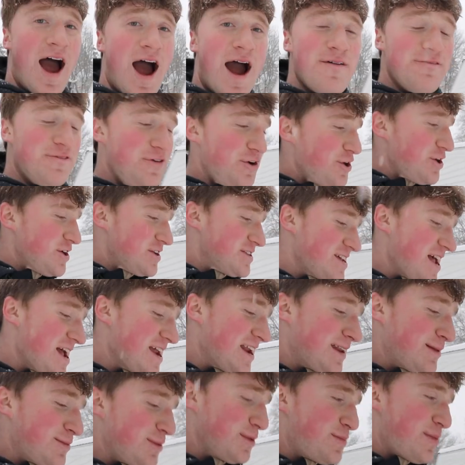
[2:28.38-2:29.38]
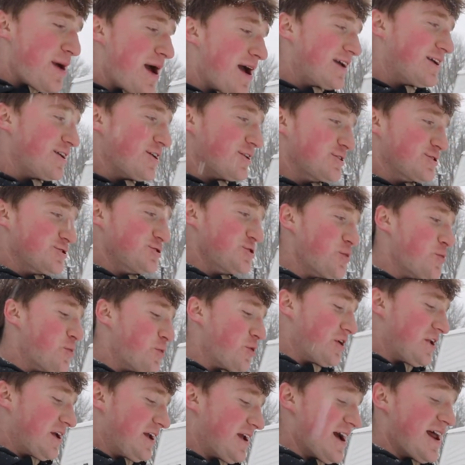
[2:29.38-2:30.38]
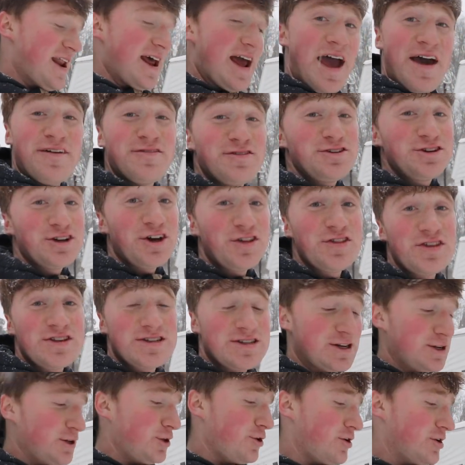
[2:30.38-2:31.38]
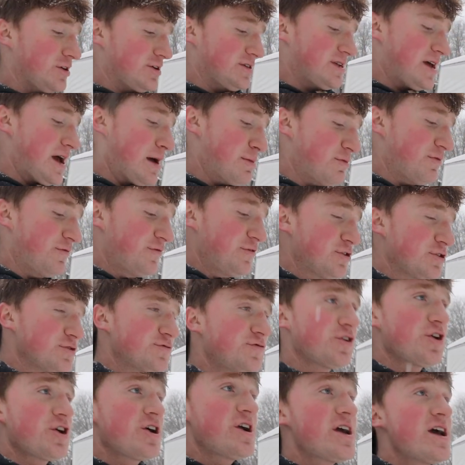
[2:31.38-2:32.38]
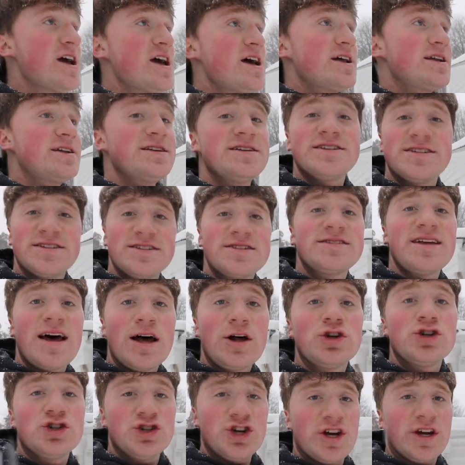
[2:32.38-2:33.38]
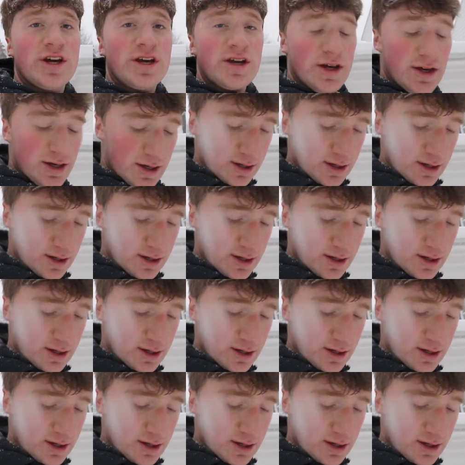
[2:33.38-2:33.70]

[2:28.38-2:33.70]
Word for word: I'm very excited to be backyard snowboarding again. I haven't done this in a long time. It feels very nostalgic.